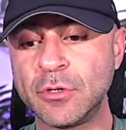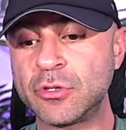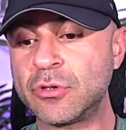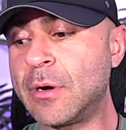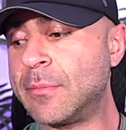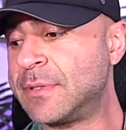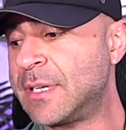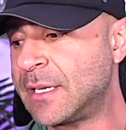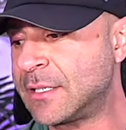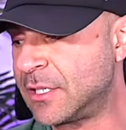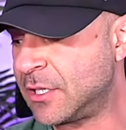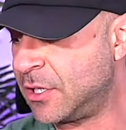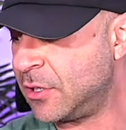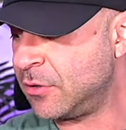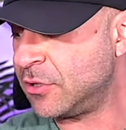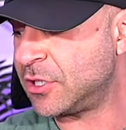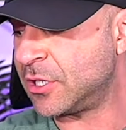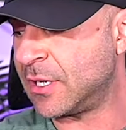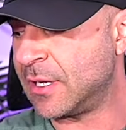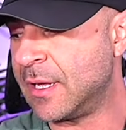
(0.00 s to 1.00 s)
with Trump's
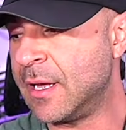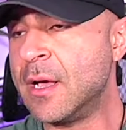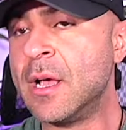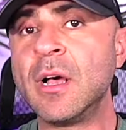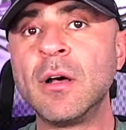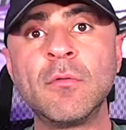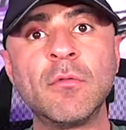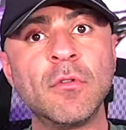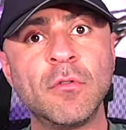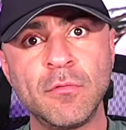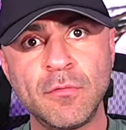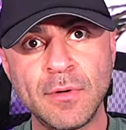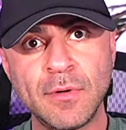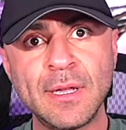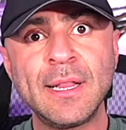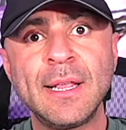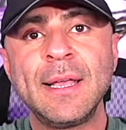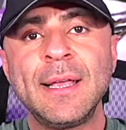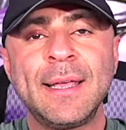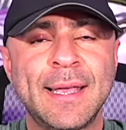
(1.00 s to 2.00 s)
execution, will
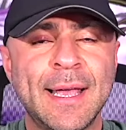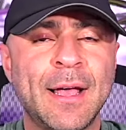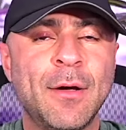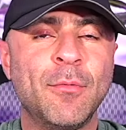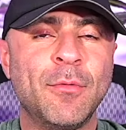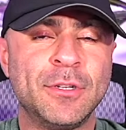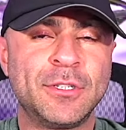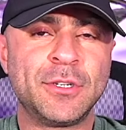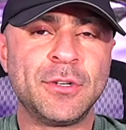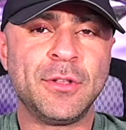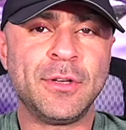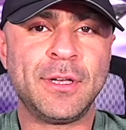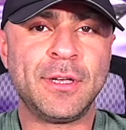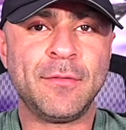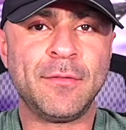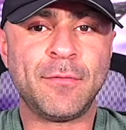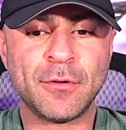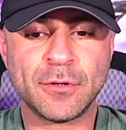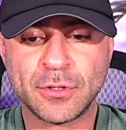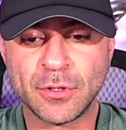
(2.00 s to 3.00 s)
really get what you're
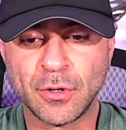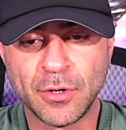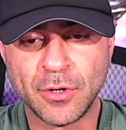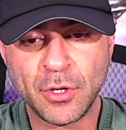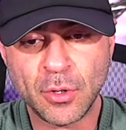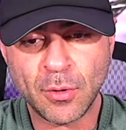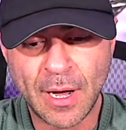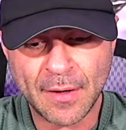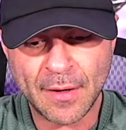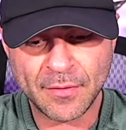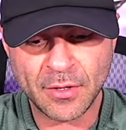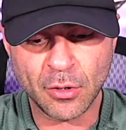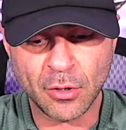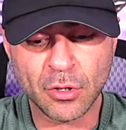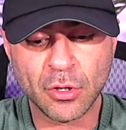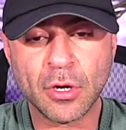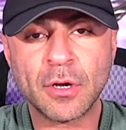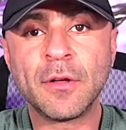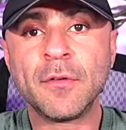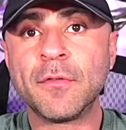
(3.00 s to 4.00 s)
looking for. So you don't have to go
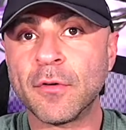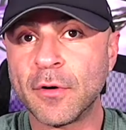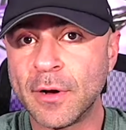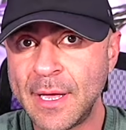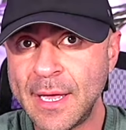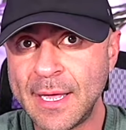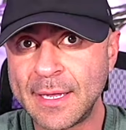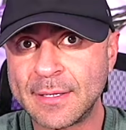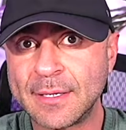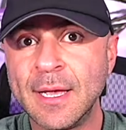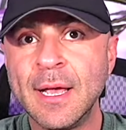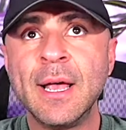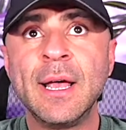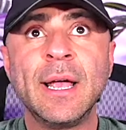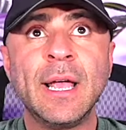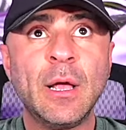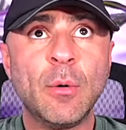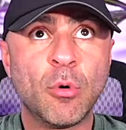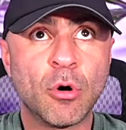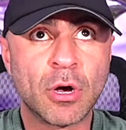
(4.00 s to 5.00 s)
looking for it.
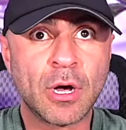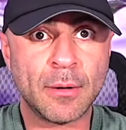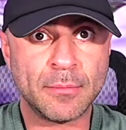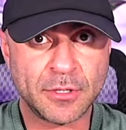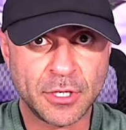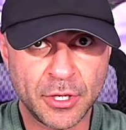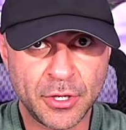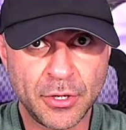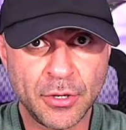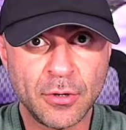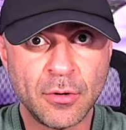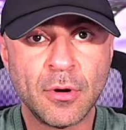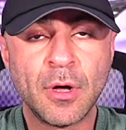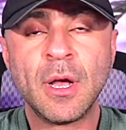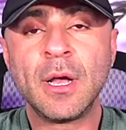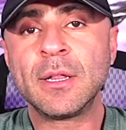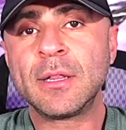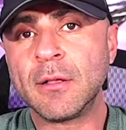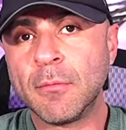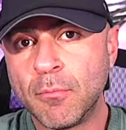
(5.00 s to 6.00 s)
It will come to you
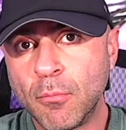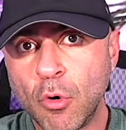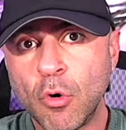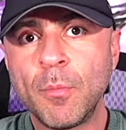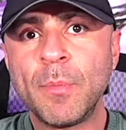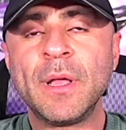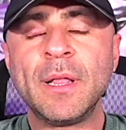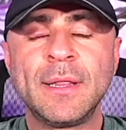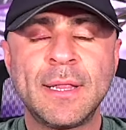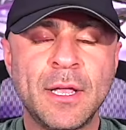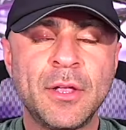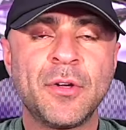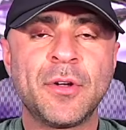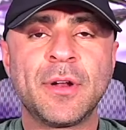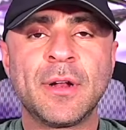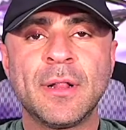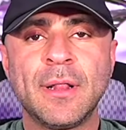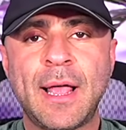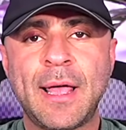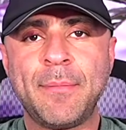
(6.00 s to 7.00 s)
the moment that you're
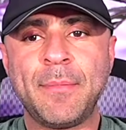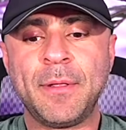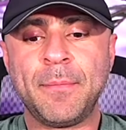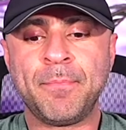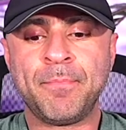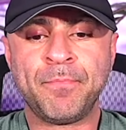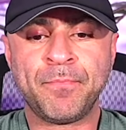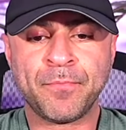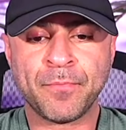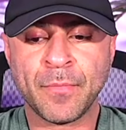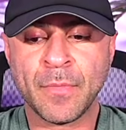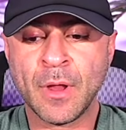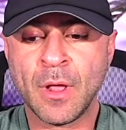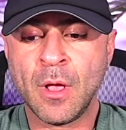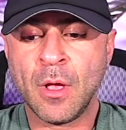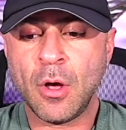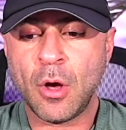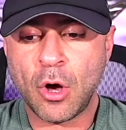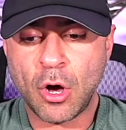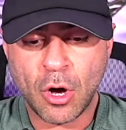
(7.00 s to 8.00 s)
in alignment.
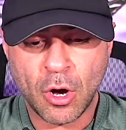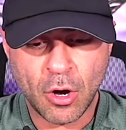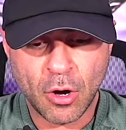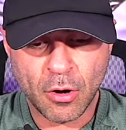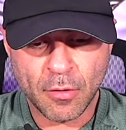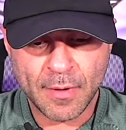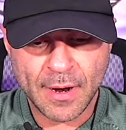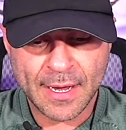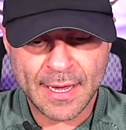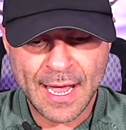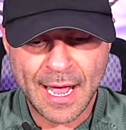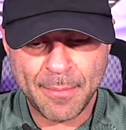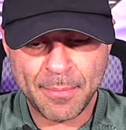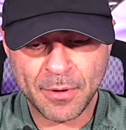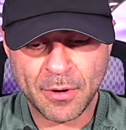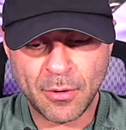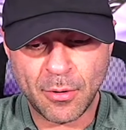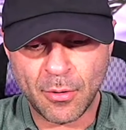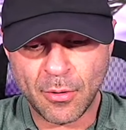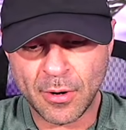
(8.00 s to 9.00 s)
All right,
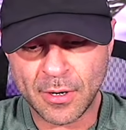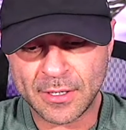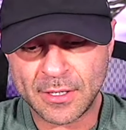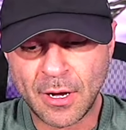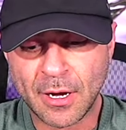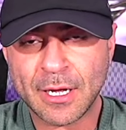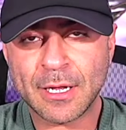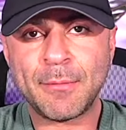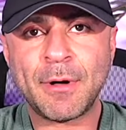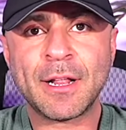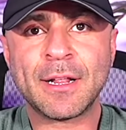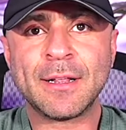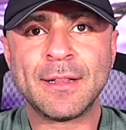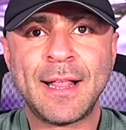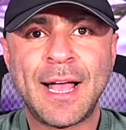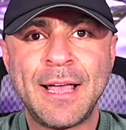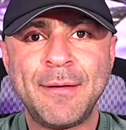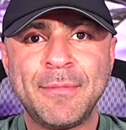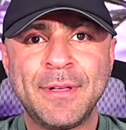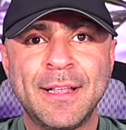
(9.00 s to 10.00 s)
Capricorn, talking about
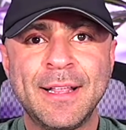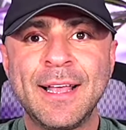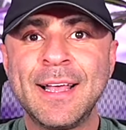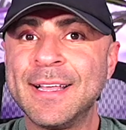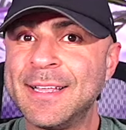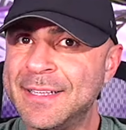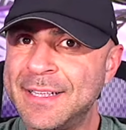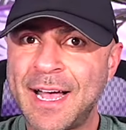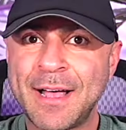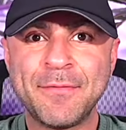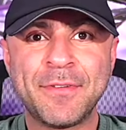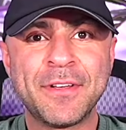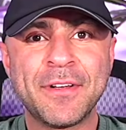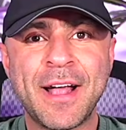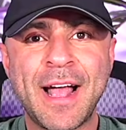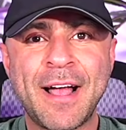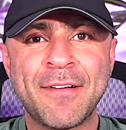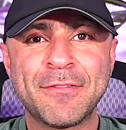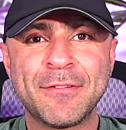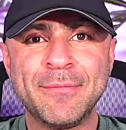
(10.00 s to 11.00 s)
alignment time for your
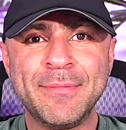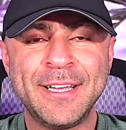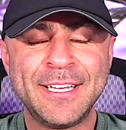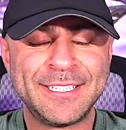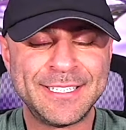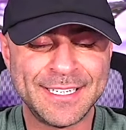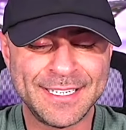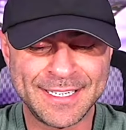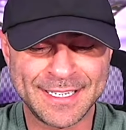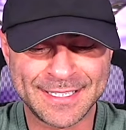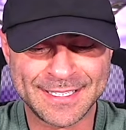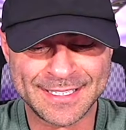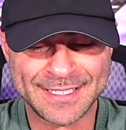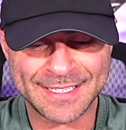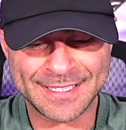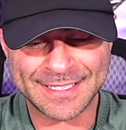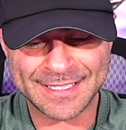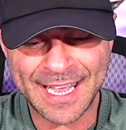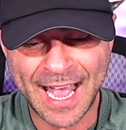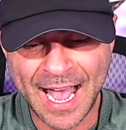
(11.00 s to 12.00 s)
affirmation. This is
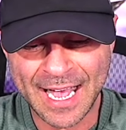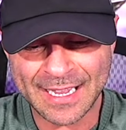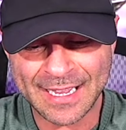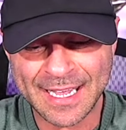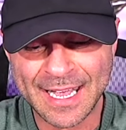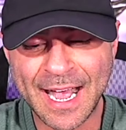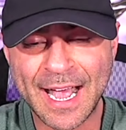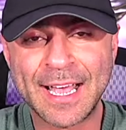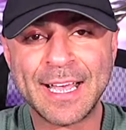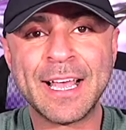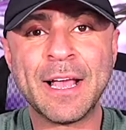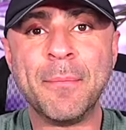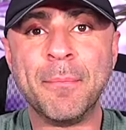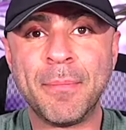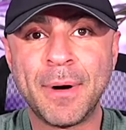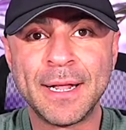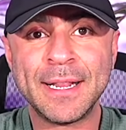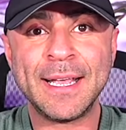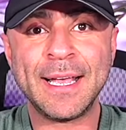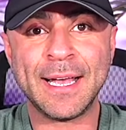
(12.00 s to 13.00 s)
exactly how you get
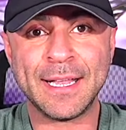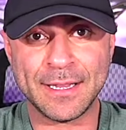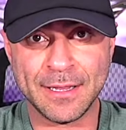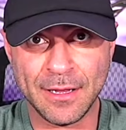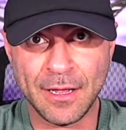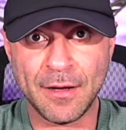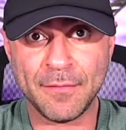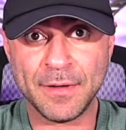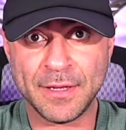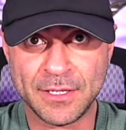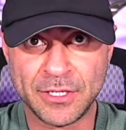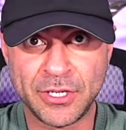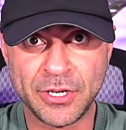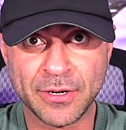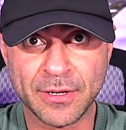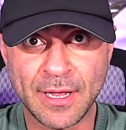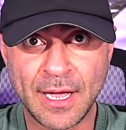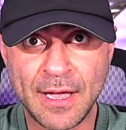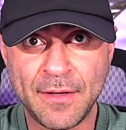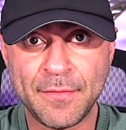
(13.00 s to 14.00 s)
money and love into
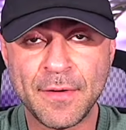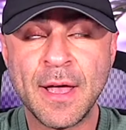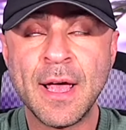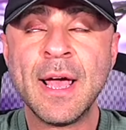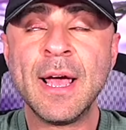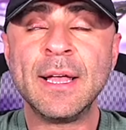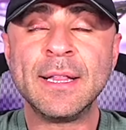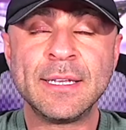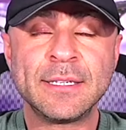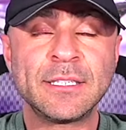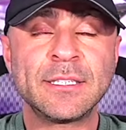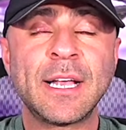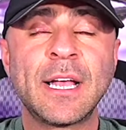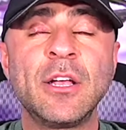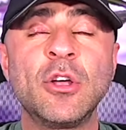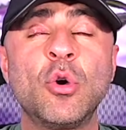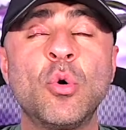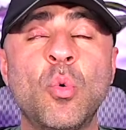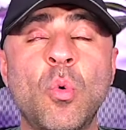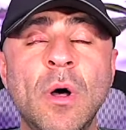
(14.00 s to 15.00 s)
your life. This is how
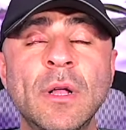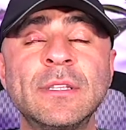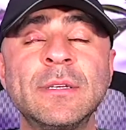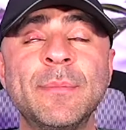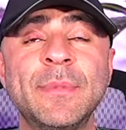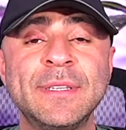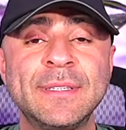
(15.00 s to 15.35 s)
you quantum